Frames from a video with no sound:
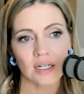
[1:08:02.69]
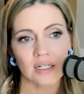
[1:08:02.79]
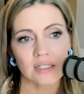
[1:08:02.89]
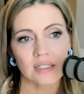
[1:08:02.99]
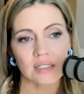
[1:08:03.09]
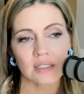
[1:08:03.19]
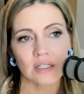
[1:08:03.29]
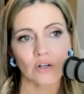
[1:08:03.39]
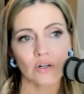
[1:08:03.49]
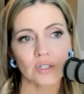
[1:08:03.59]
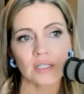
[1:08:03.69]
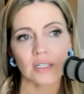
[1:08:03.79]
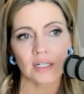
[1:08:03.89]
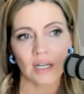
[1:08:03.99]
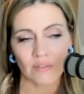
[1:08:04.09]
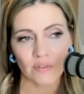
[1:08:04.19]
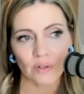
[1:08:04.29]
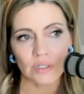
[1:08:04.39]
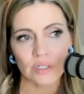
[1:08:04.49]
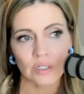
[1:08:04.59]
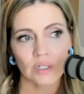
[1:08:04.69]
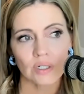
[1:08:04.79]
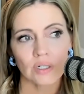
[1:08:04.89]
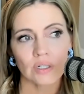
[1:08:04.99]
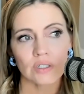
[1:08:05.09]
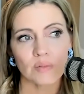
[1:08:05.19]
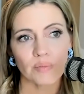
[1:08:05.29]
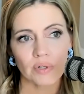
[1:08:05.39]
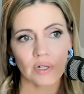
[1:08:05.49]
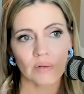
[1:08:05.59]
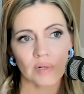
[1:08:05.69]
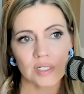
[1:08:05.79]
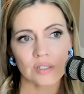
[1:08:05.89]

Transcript: It is the Herculean effort to put on a race